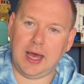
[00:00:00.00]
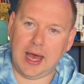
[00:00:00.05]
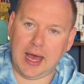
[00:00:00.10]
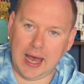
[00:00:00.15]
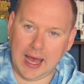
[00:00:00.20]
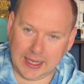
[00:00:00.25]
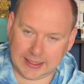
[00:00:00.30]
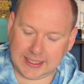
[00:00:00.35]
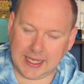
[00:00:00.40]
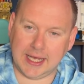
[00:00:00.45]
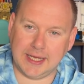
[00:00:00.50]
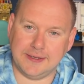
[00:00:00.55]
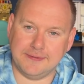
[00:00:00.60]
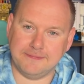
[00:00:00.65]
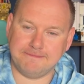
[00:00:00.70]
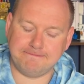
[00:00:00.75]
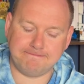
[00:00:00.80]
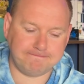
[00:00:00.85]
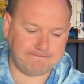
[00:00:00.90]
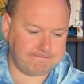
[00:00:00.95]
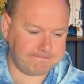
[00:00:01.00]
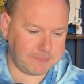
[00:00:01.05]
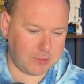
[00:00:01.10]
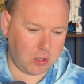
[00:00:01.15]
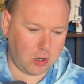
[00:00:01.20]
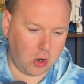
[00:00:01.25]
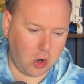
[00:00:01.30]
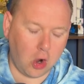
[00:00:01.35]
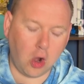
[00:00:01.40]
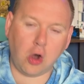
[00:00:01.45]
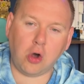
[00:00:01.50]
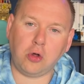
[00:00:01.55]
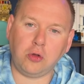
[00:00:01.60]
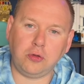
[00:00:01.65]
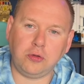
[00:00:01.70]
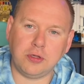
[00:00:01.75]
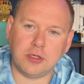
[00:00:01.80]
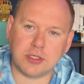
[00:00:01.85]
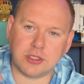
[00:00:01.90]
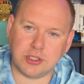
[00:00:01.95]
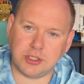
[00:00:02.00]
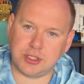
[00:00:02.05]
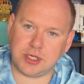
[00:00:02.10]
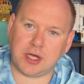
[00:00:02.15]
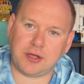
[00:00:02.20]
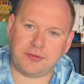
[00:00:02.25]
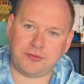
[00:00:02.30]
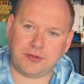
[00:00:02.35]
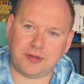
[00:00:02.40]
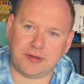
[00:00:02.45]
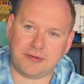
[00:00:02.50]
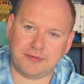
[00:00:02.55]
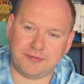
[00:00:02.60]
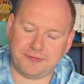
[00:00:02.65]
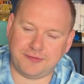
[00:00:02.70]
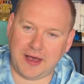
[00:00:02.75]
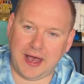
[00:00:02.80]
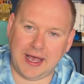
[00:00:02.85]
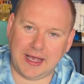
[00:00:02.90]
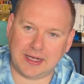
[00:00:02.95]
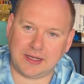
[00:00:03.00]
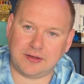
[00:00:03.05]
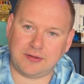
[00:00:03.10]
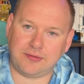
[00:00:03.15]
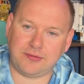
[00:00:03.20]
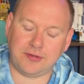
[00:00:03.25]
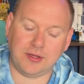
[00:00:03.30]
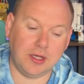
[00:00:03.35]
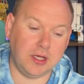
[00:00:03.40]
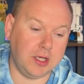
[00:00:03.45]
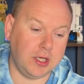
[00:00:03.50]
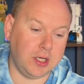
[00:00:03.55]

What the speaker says: Again, all just facts.